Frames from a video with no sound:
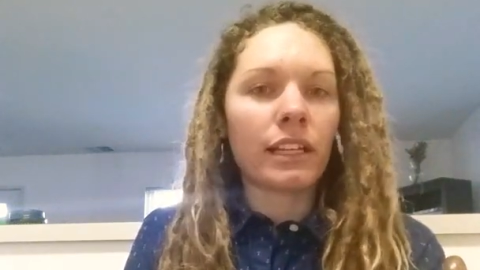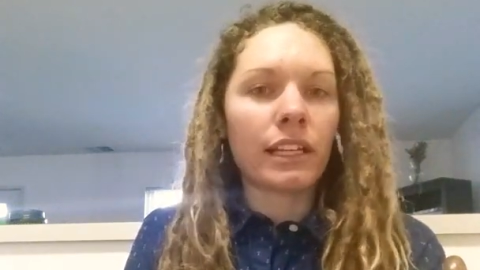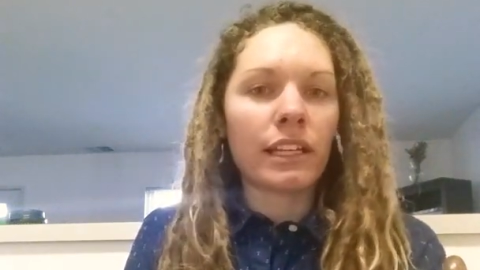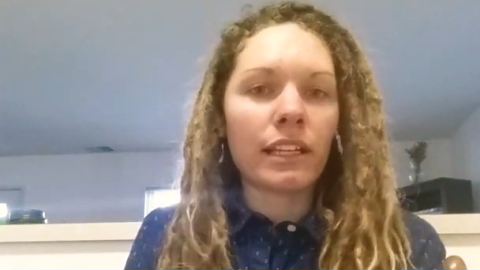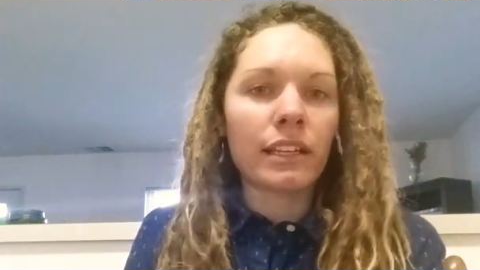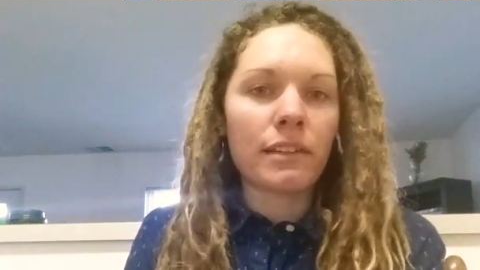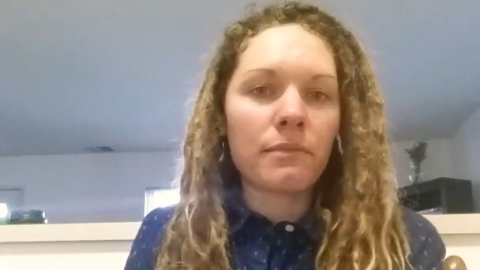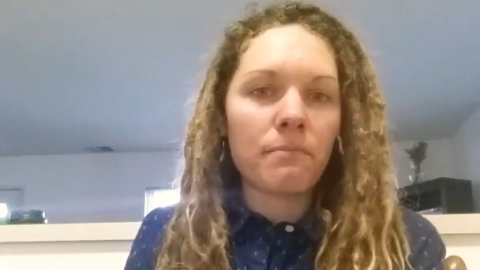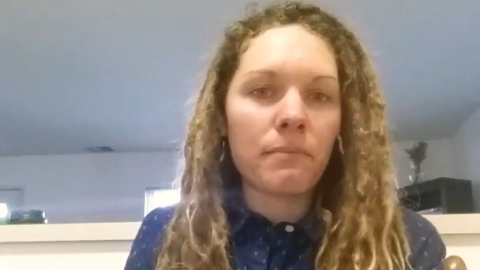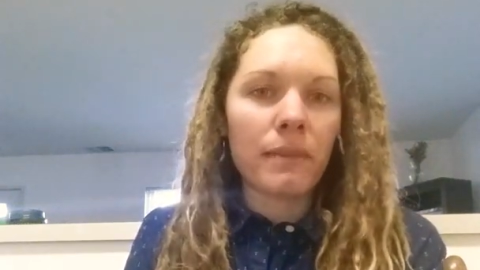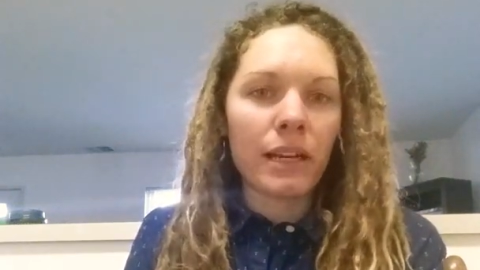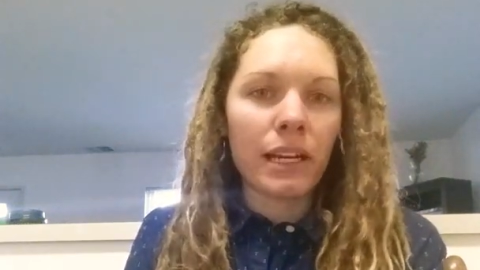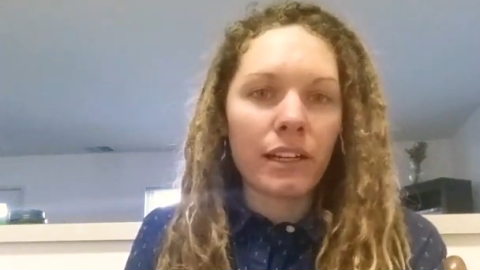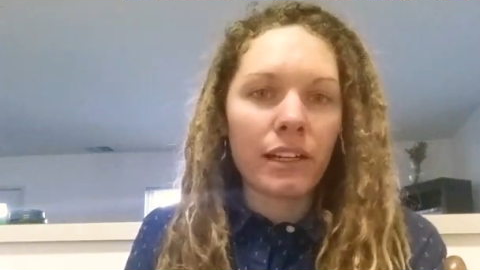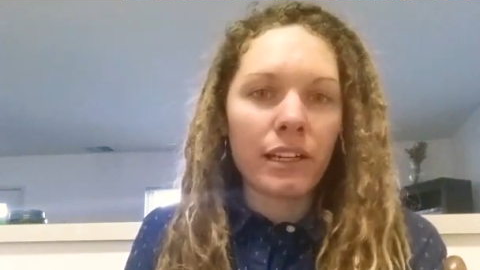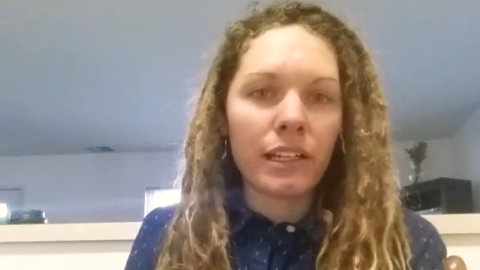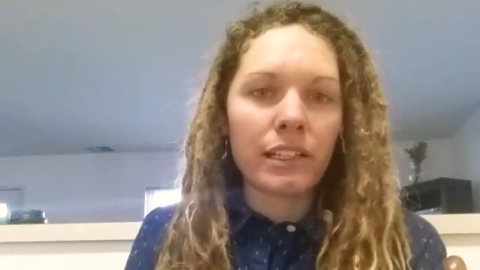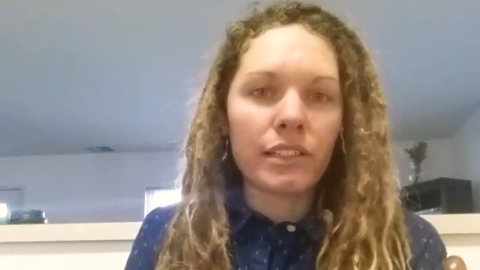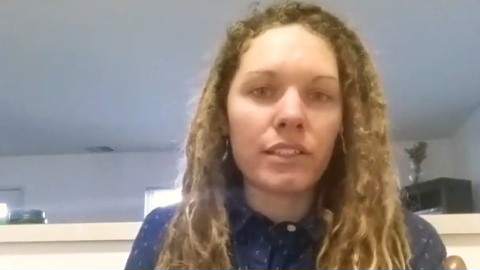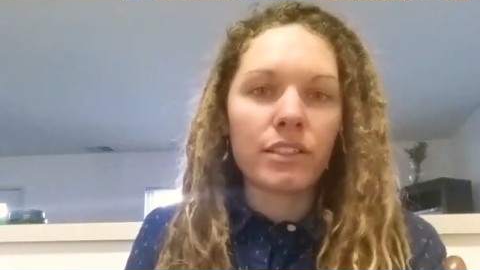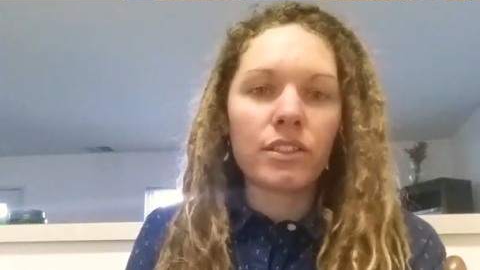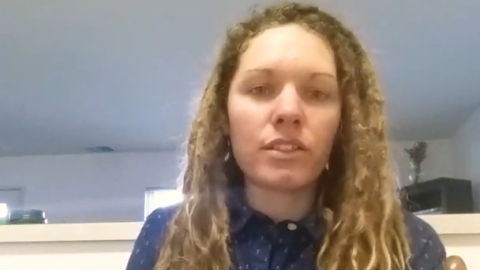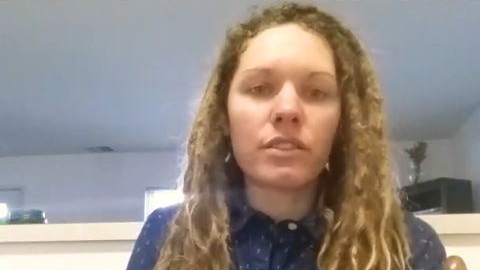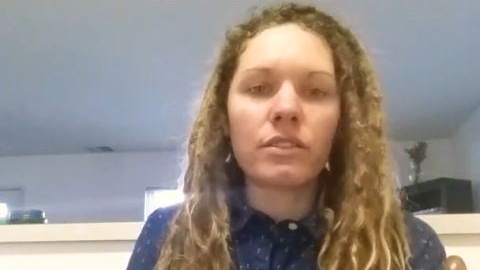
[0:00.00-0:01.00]
like in
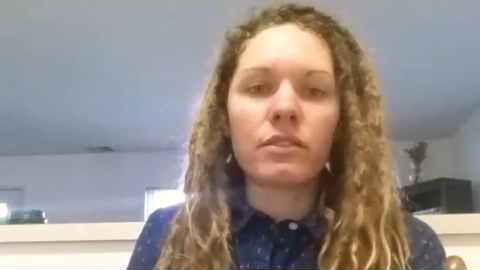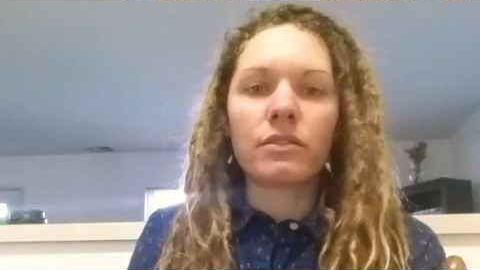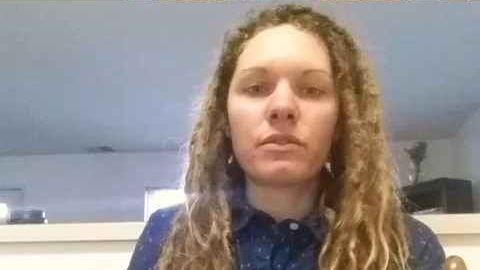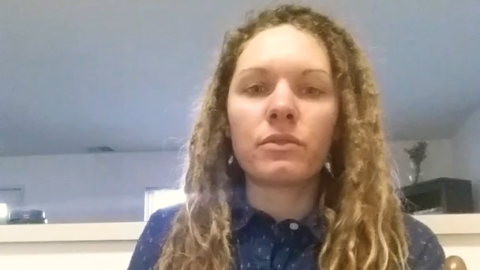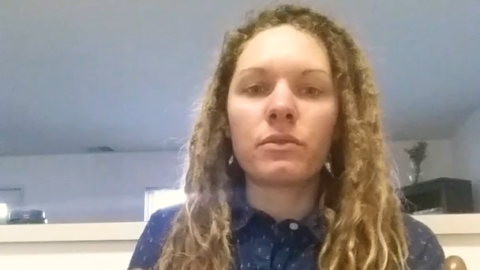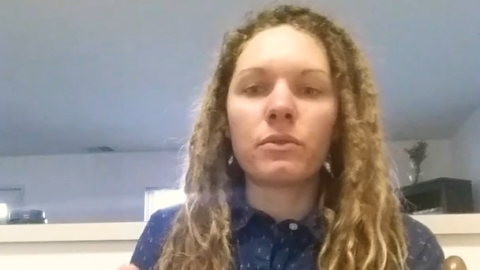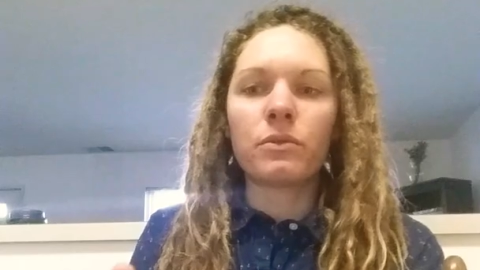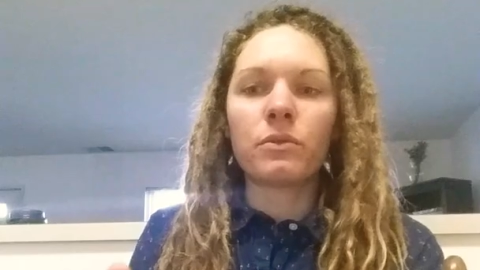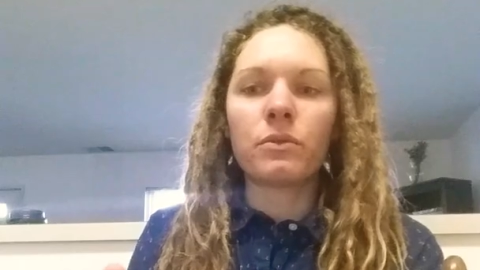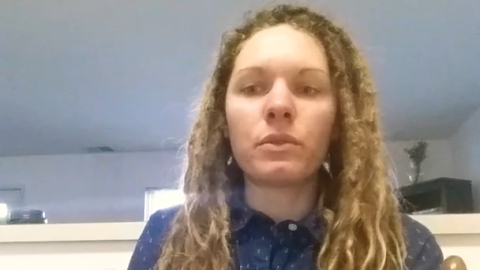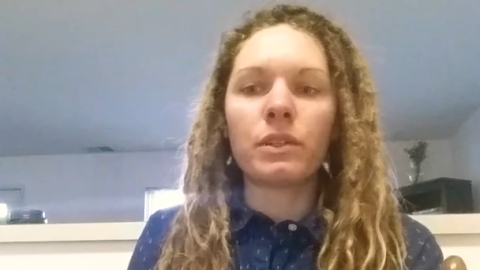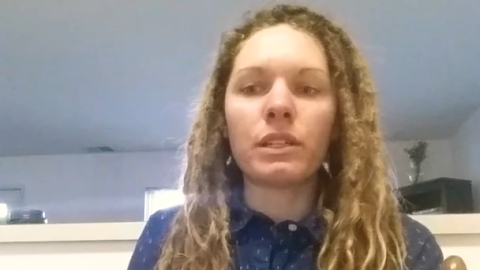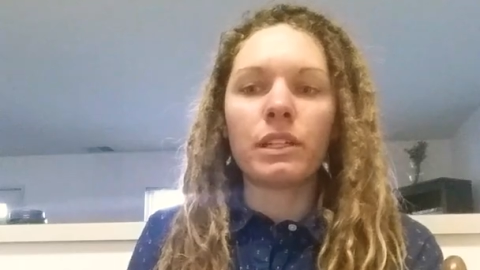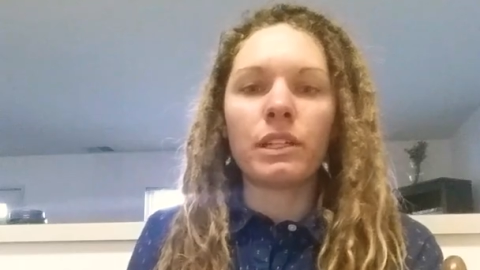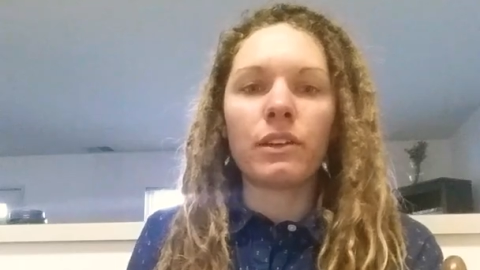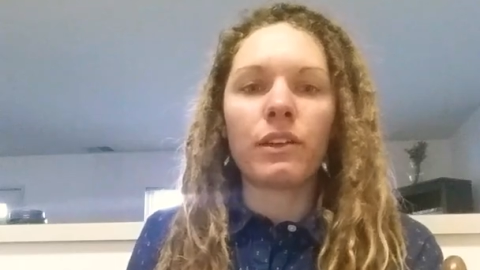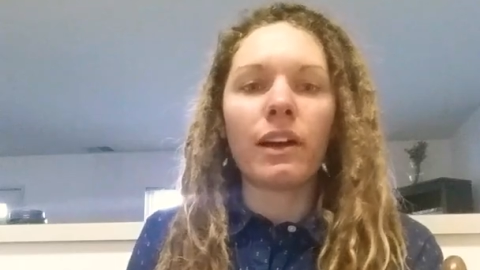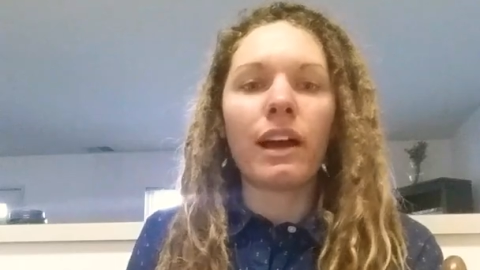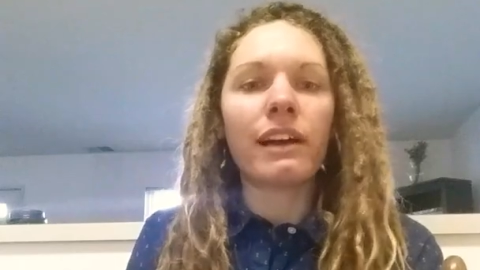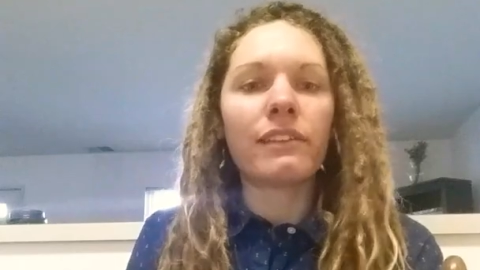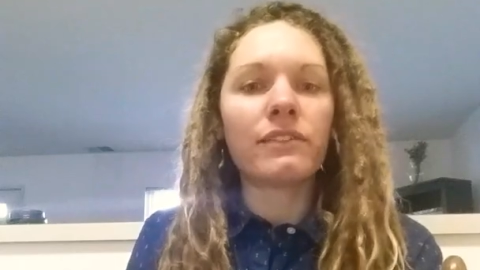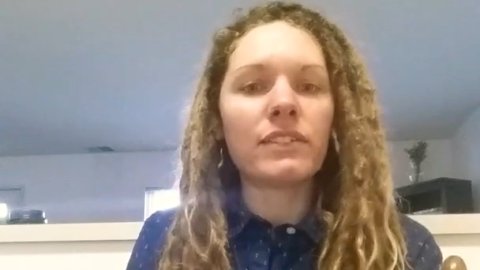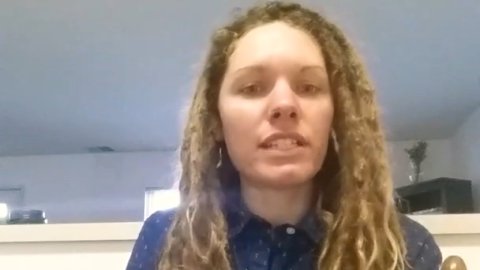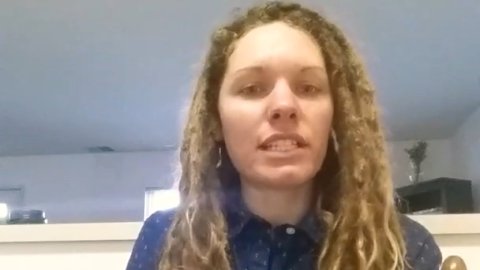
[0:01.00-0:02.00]
marriage, when
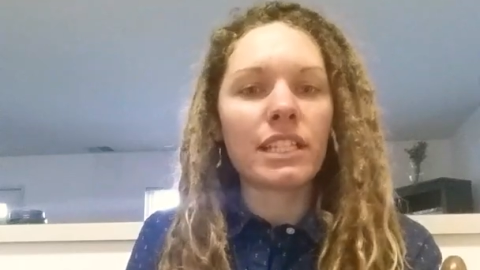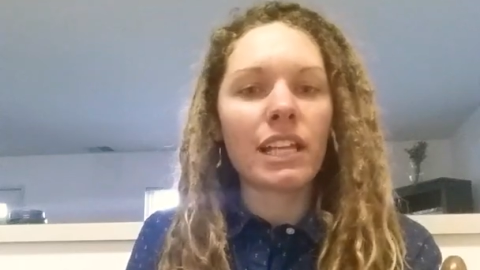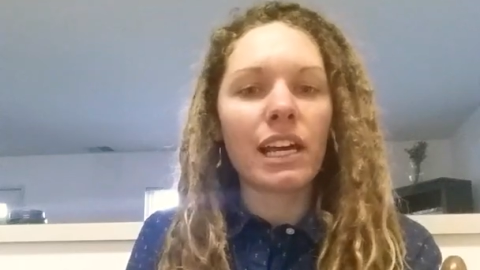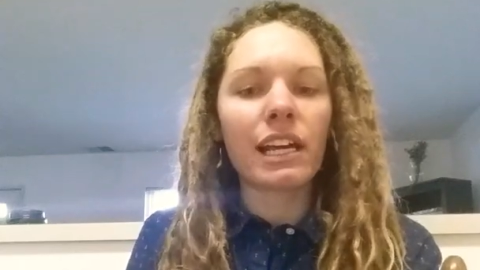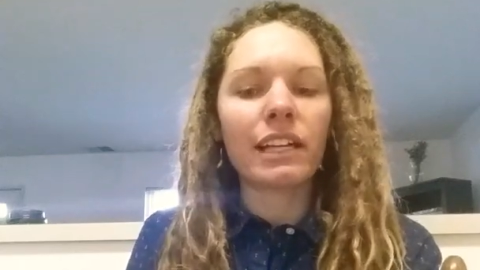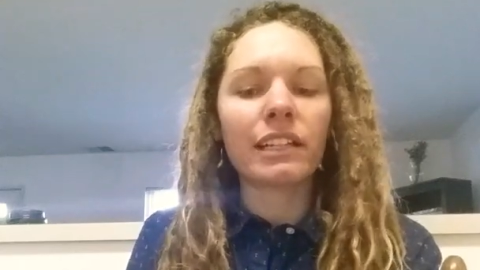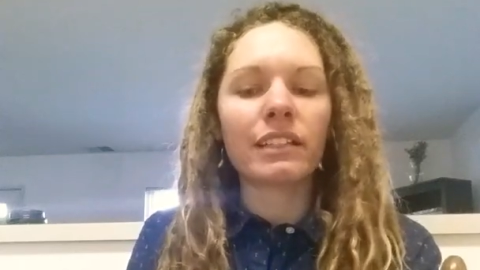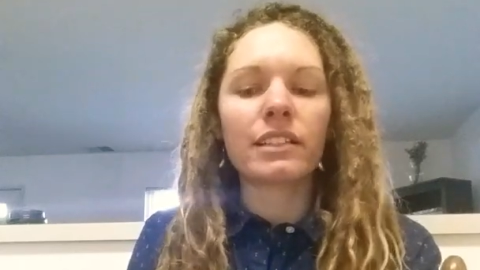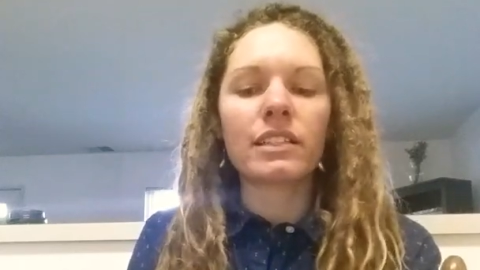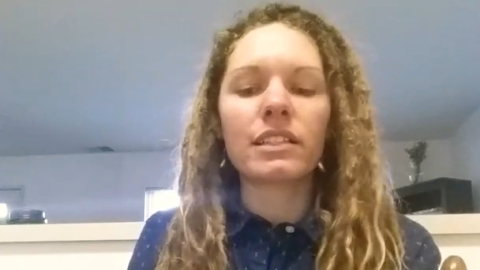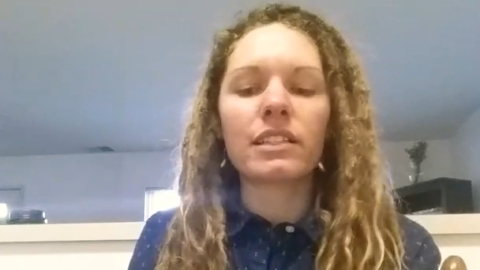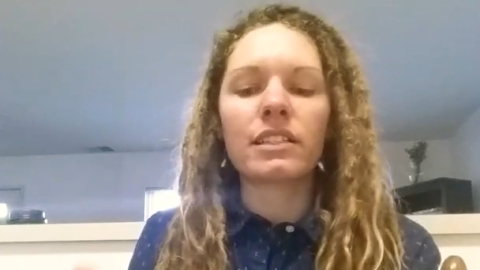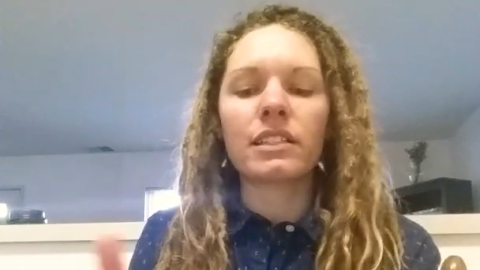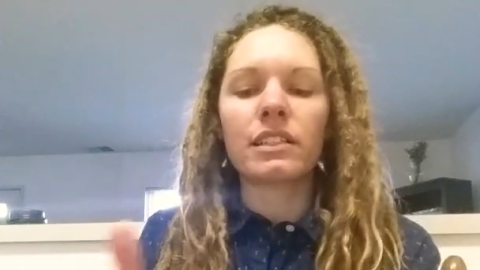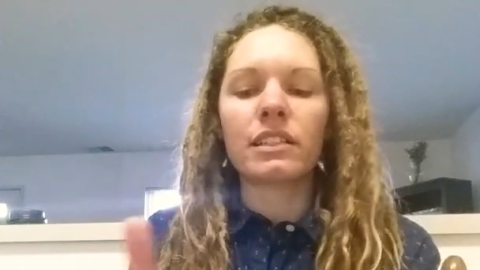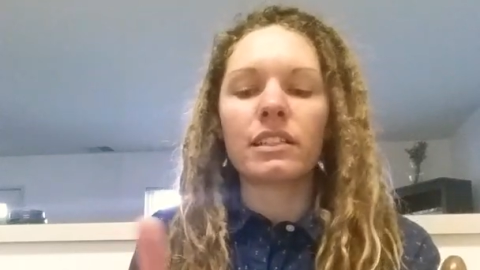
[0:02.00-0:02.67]
you have sex,